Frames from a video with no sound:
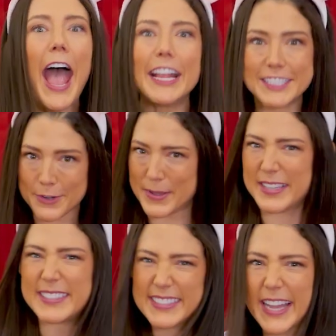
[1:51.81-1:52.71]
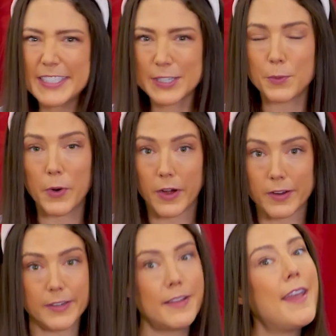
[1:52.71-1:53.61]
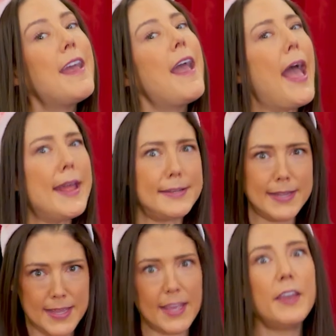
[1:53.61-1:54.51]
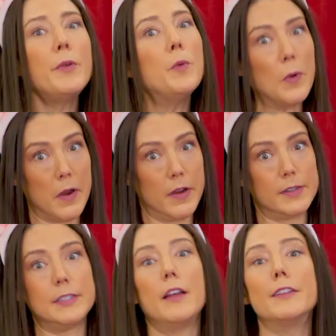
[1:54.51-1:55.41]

And so he set to work, and he worked